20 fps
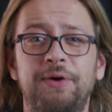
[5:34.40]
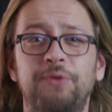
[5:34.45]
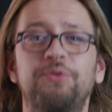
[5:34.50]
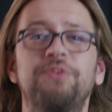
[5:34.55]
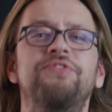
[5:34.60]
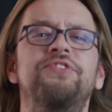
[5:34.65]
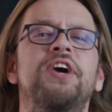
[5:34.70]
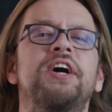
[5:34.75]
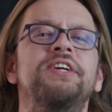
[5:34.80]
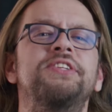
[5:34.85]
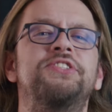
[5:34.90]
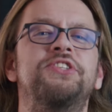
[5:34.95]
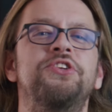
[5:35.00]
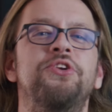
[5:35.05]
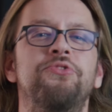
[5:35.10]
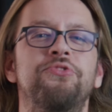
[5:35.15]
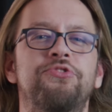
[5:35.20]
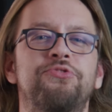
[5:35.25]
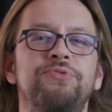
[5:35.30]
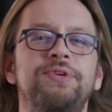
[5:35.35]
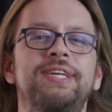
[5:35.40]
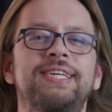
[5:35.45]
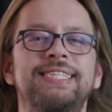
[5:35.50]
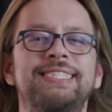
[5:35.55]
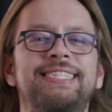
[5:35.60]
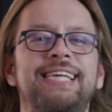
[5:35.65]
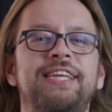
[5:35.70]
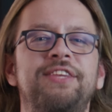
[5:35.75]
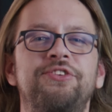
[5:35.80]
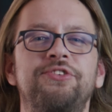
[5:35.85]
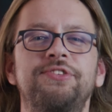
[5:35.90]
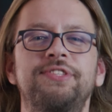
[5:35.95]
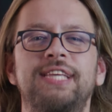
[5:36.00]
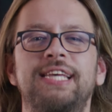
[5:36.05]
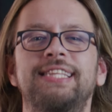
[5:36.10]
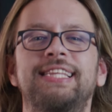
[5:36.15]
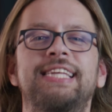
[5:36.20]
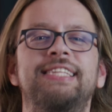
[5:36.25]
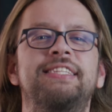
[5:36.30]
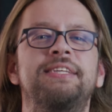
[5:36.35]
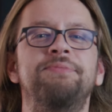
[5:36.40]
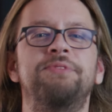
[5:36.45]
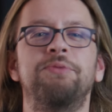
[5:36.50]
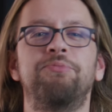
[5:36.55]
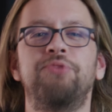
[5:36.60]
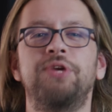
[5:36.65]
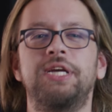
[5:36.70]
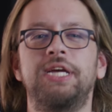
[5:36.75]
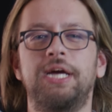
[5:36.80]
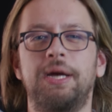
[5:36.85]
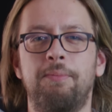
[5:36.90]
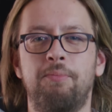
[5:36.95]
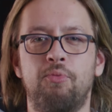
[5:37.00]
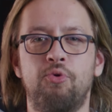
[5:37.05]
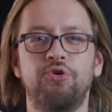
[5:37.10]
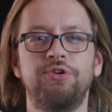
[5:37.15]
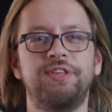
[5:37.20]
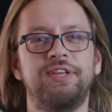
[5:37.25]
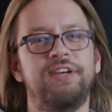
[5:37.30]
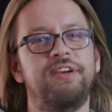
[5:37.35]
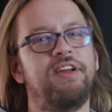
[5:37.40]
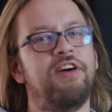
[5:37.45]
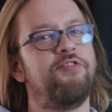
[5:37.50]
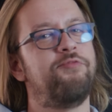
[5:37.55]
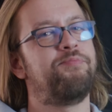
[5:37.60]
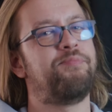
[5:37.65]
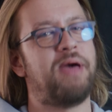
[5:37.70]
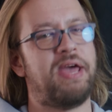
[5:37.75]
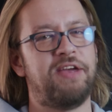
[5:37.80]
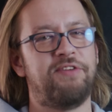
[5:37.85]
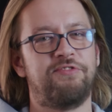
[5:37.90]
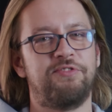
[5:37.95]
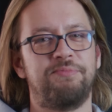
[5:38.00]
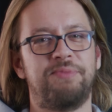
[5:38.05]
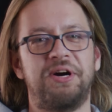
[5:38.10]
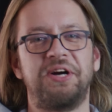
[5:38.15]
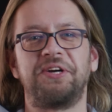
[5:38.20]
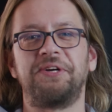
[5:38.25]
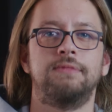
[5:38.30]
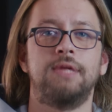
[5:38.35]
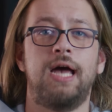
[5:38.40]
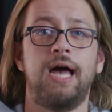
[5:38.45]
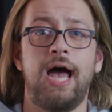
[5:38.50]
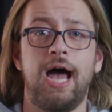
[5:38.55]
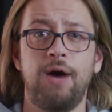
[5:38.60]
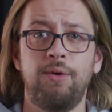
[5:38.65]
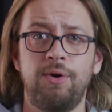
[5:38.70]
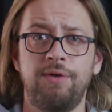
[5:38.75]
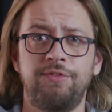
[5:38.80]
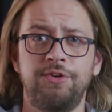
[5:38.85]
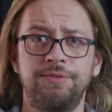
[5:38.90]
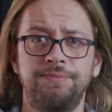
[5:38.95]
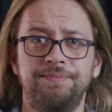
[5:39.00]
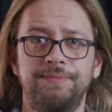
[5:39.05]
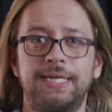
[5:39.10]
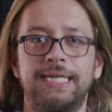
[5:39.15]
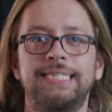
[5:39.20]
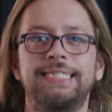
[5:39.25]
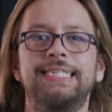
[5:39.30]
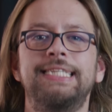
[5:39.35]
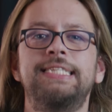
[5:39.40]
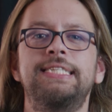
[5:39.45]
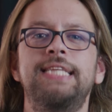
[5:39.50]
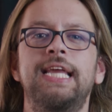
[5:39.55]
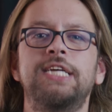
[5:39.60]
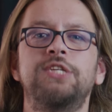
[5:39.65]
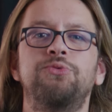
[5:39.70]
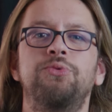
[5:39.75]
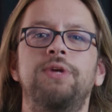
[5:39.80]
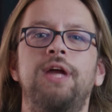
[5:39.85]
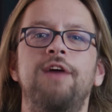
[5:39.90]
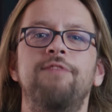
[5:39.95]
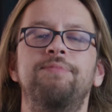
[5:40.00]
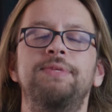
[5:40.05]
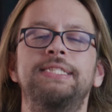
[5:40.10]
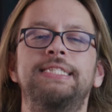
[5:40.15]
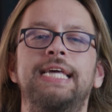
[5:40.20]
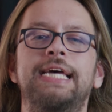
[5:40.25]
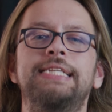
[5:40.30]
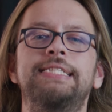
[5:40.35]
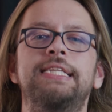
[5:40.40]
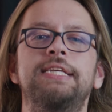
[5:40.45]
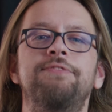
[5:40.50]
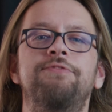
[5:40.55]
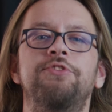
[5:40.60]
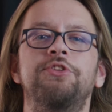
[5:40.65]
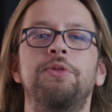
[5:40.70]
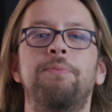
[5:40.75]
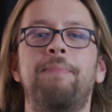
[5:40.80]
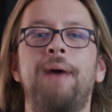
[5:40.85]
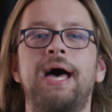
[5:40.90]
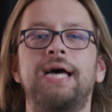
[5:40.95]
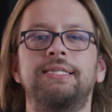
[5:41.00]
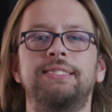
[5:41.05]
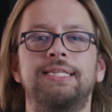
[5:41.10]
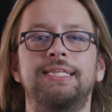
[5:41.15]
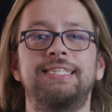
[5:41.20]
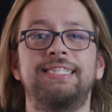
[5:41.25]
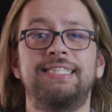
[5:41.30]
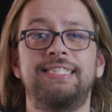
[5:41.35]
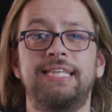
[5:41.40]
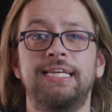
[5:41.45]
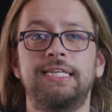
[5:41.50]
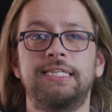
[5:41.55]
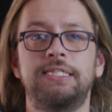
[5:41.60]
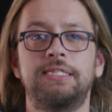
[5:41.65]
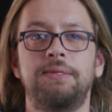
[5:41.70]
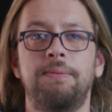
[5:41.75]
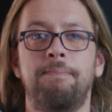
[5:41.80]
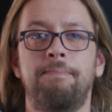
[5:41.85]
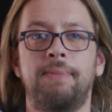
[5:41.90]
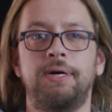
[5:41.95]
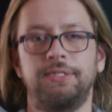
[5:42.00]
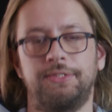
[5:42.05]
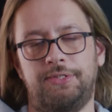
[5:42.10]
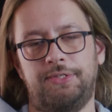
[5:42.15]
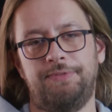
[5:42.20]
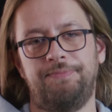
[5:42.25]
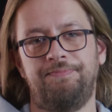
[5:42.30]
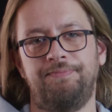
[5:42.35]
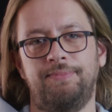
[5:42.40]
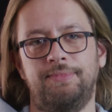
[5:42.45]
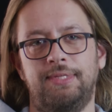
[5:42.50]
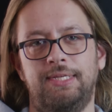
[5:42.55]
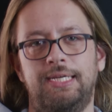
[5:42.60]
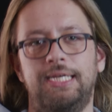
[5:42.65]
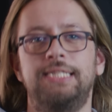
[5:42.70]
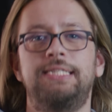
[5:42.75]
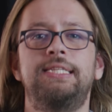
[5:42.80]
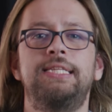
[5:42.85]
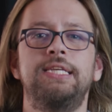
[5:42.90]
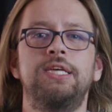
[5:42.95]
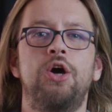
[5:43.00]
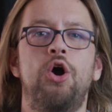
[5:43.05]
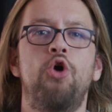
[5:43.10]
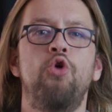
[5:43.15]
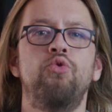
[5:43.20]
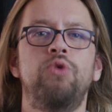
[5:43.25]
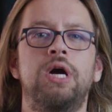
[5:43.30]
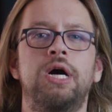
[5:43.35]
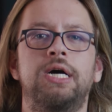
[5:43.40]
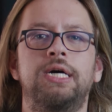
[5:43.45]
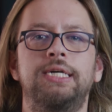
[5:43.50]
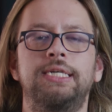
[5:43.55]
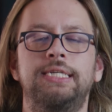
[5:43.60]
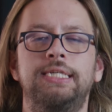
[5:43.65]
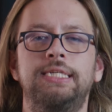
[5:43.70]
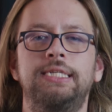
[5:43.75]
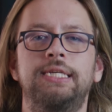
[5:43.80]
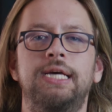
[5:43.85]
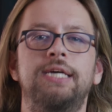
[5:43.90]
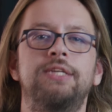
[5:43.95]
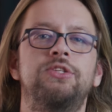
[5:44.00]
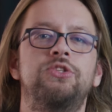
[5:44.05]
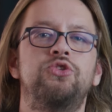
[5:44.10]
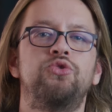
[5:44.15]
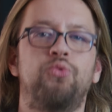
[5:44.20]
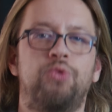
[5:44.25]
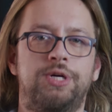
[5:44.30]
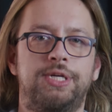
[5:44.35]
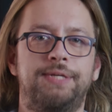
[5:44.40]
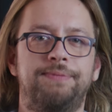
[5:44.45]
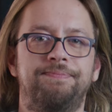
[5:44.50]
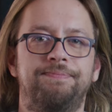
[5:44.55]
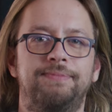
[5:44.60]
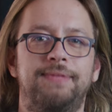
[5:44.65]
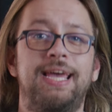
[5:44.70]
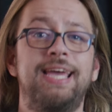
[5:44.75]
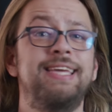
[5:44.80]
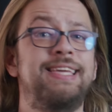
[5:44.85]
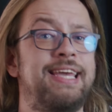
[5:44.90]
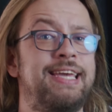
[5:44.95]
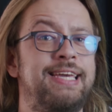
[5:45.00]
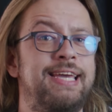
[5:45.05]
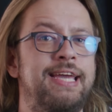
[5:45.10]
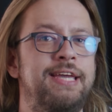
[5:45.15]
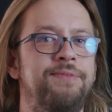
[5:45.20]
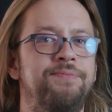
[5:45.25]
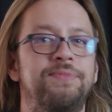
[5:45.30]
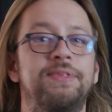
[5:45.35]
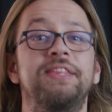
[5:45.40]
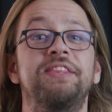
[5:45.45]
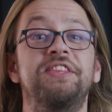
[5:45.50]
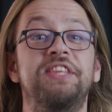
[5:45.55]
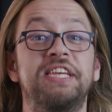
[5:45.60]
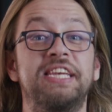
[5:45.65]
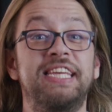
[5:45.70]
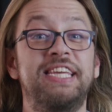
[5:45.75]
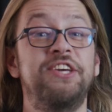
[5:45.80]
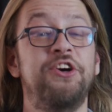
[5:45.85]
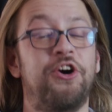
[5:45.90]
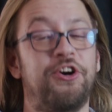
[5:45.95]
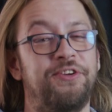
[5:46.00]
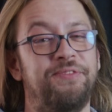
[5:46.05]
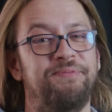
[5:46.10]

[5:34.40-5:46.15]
we've gotten to know 3 contenders that seem to bring more than enough bang for buck. However, this next one I've been testing for the past 6 months. It's the Okai ES20, aka the Neon.